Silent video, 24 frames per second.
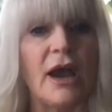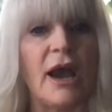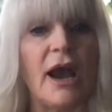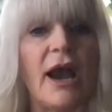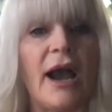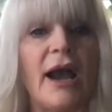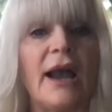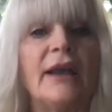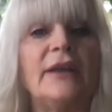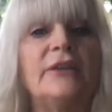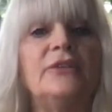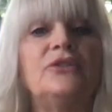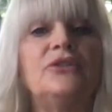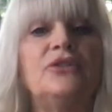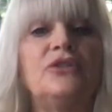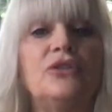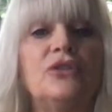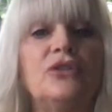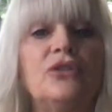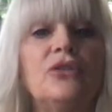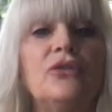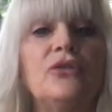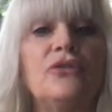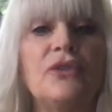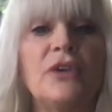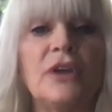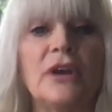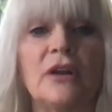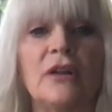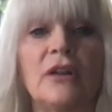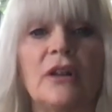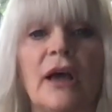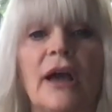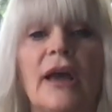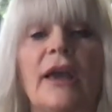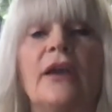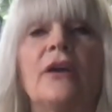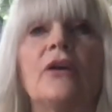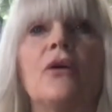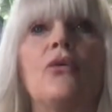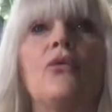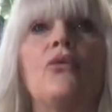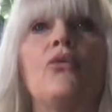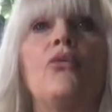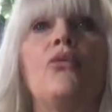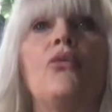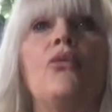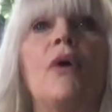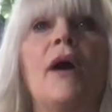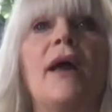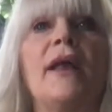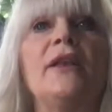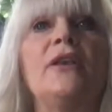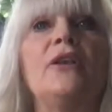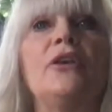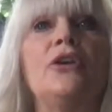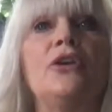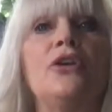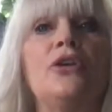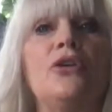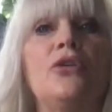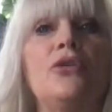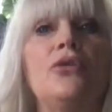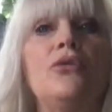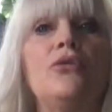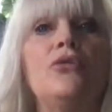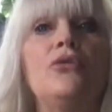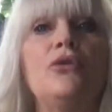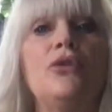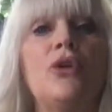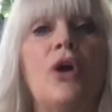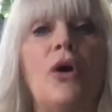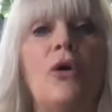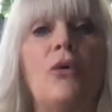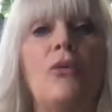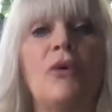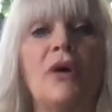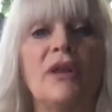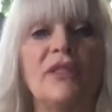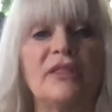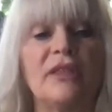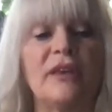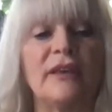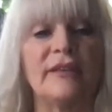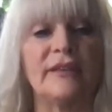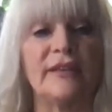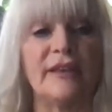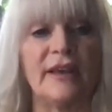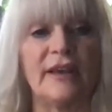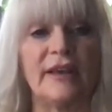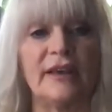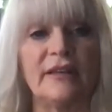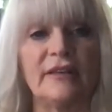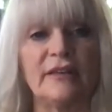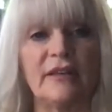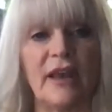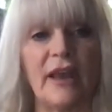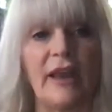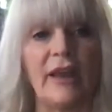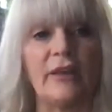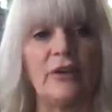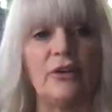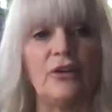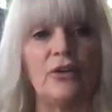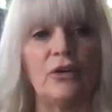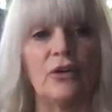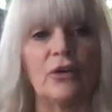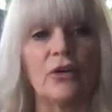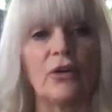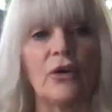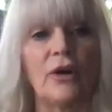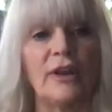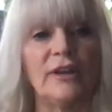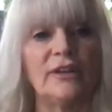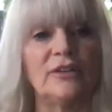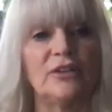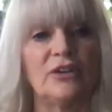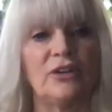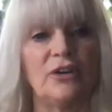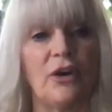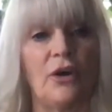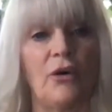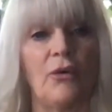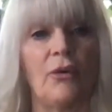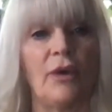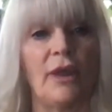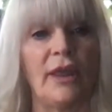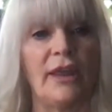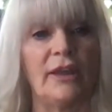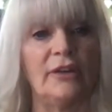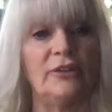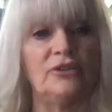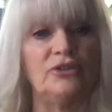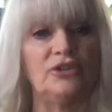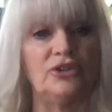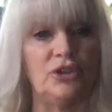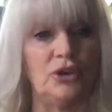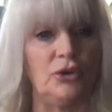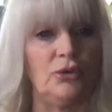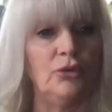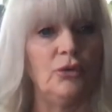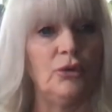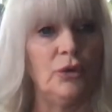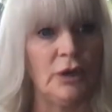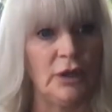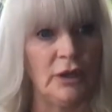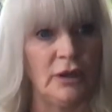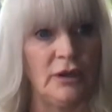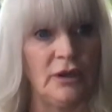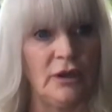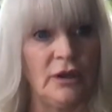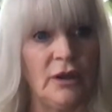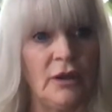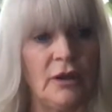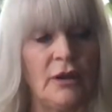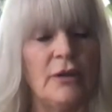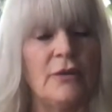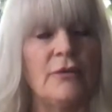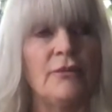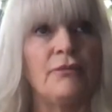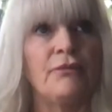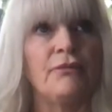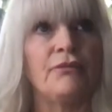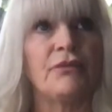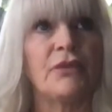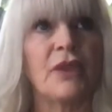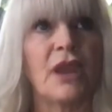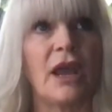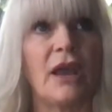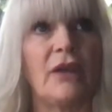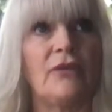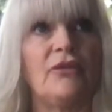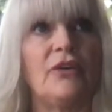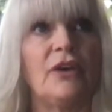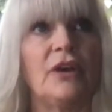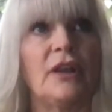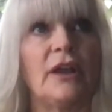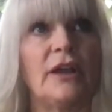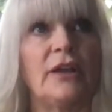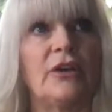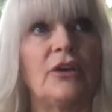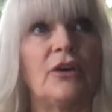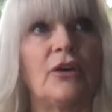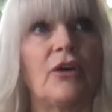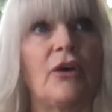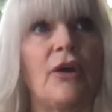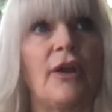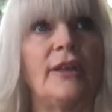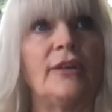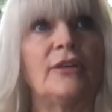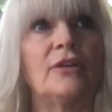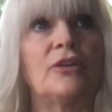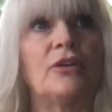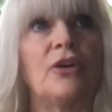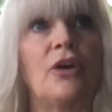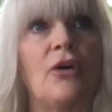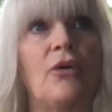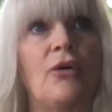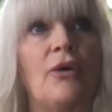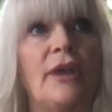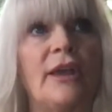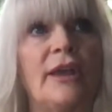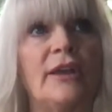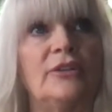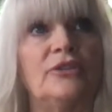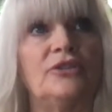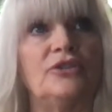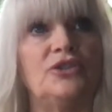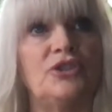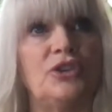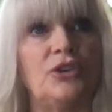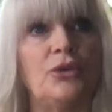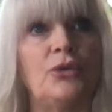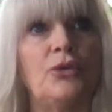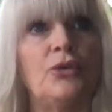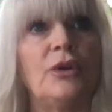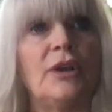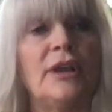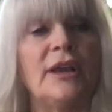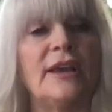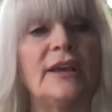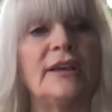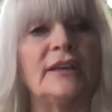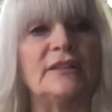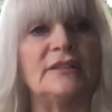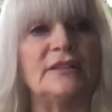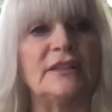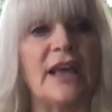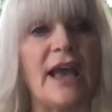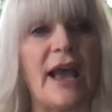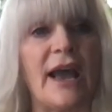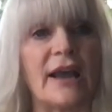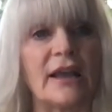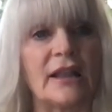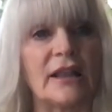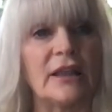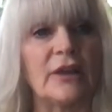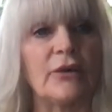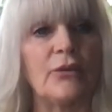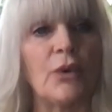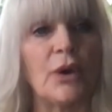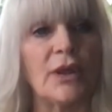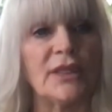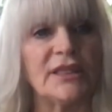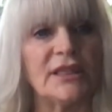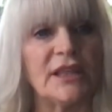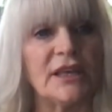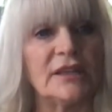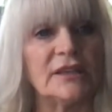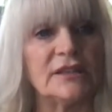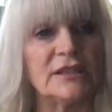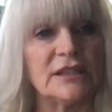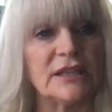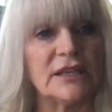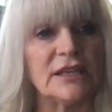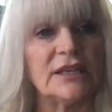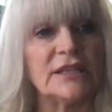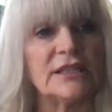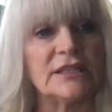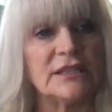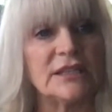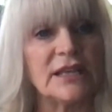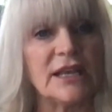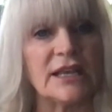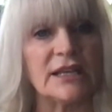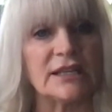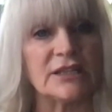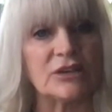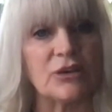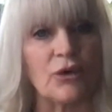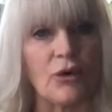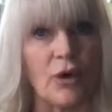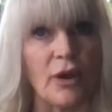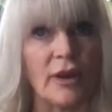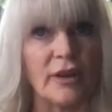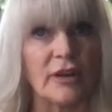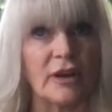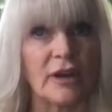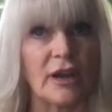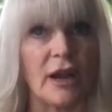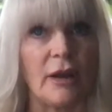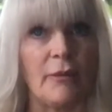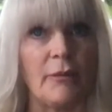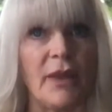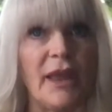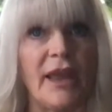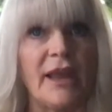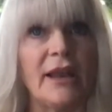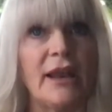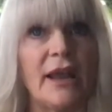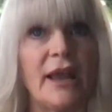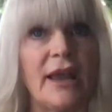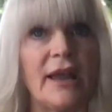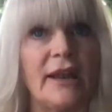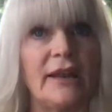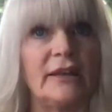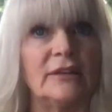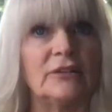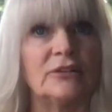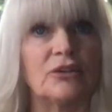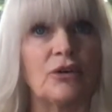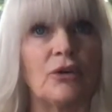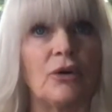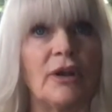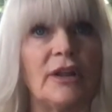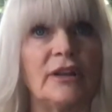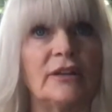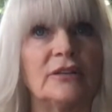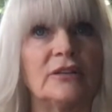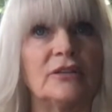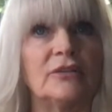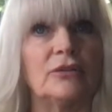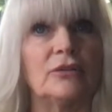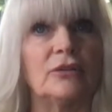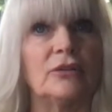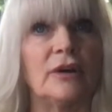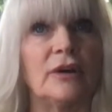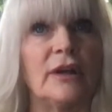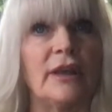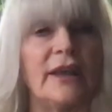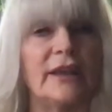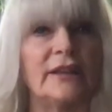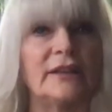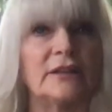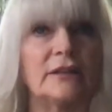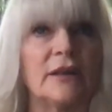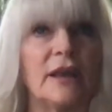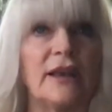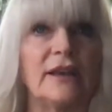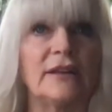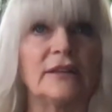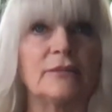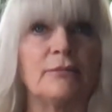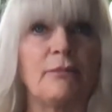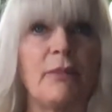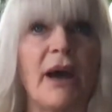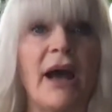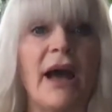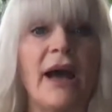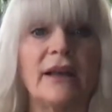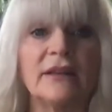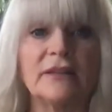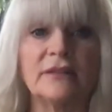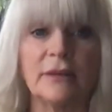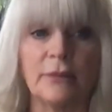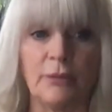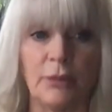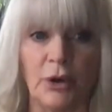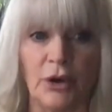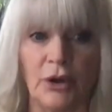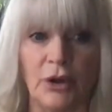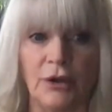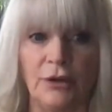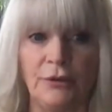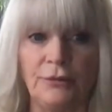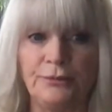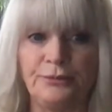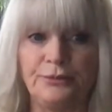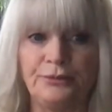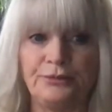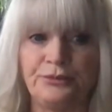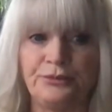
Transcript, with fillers: I do feel like when you know what this is, and you're going to know in June, I feel like you're going to know in June exactly what this is. It's going to come in and it's going to, it's it's possible